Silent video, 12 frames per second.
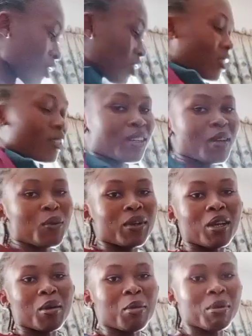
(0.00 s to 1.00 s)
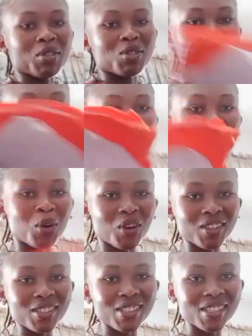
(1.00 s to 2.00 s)
particular one I'm about to
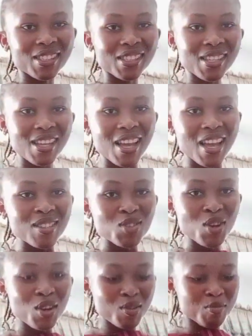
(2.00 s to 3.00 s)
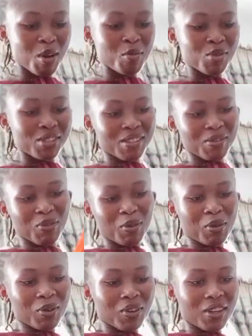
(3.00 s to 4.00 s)
unbox, son of man bought it
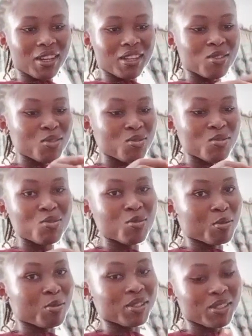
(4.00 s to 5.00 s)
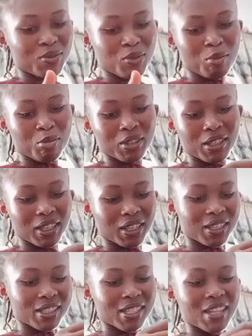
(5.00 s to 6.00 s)
for, I don't know who bought it for, but then
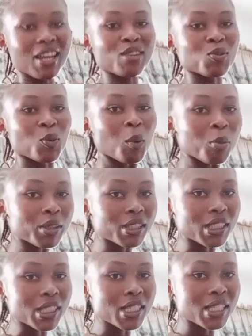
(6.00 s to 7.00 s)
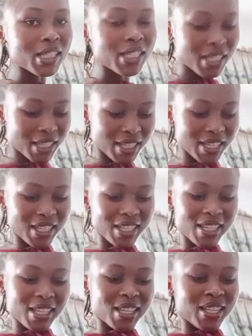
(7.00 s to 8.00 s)
he said I should open it.
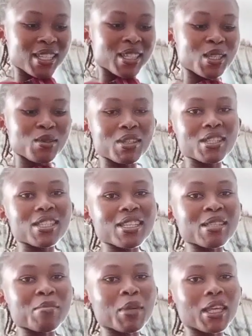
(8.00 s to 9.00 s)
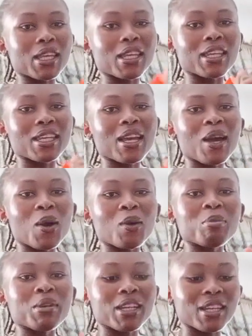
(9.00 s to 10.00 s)
So this is me
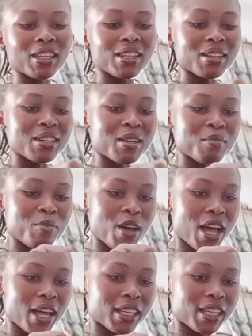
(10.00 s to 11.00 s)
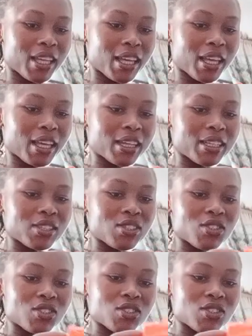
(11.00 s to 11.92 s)
opening the package.